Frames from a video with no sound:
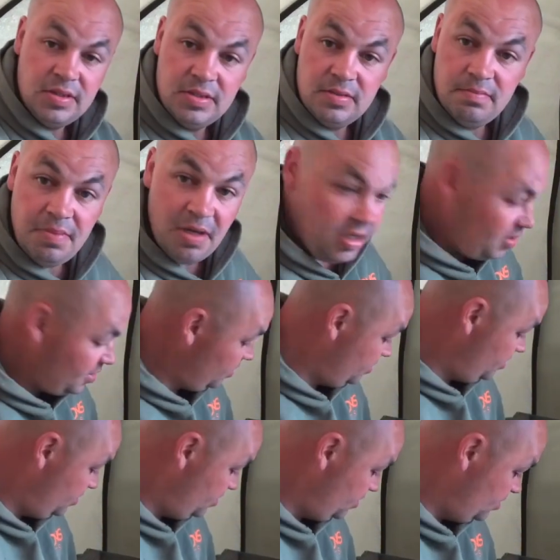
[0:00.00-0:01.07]
But
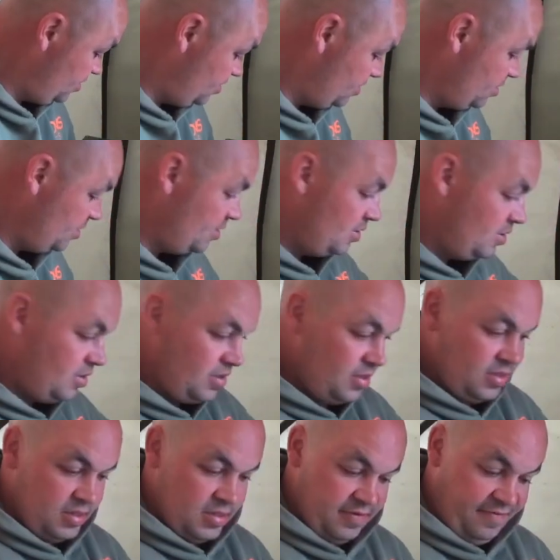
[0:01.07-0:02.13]

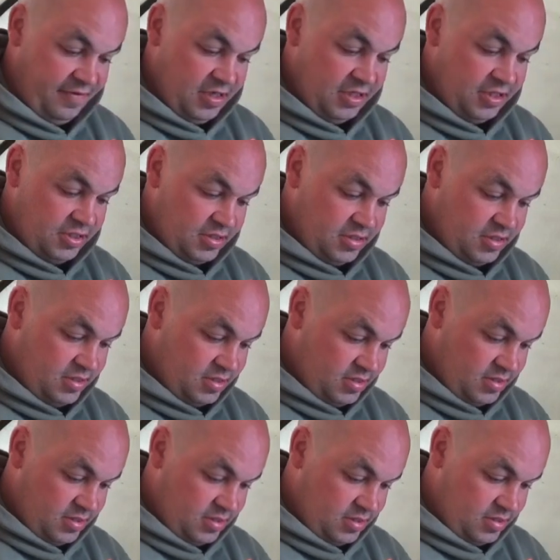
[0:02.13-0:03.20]
the fish
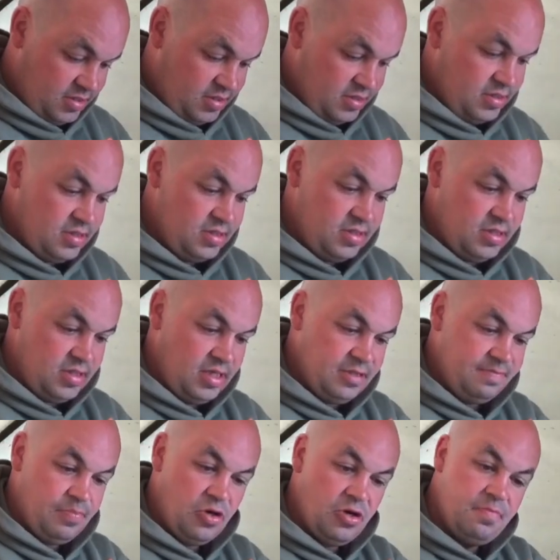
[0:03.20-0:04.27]
has
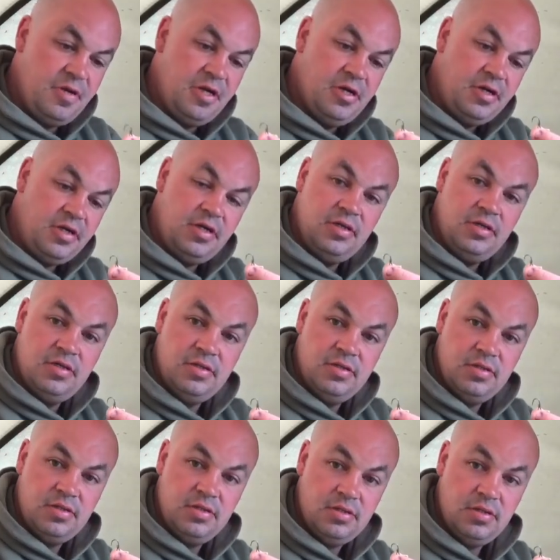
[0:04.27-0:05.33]
bird me hook.
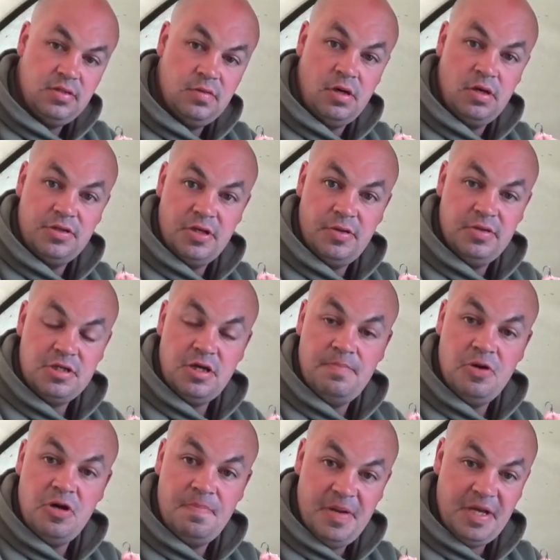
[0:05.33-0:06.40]
What I'll do is I'll
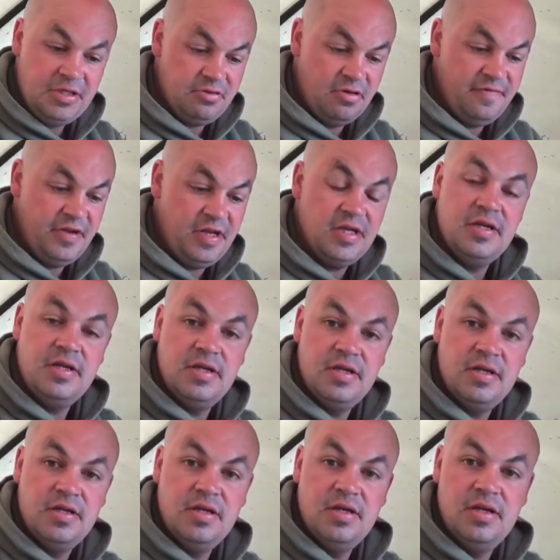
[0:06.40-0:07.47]
put a picture of it
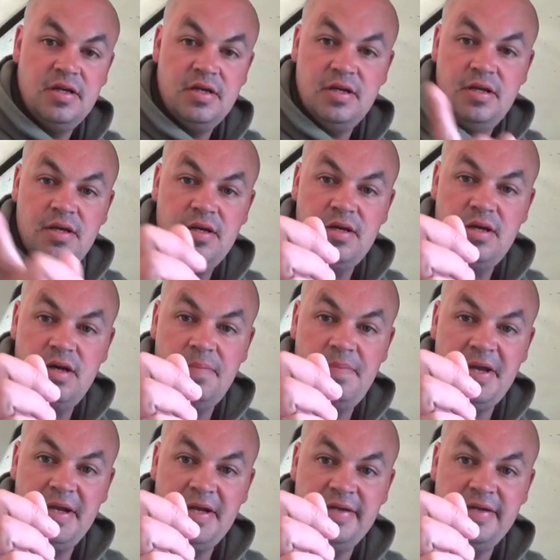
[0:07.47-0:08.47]
up here.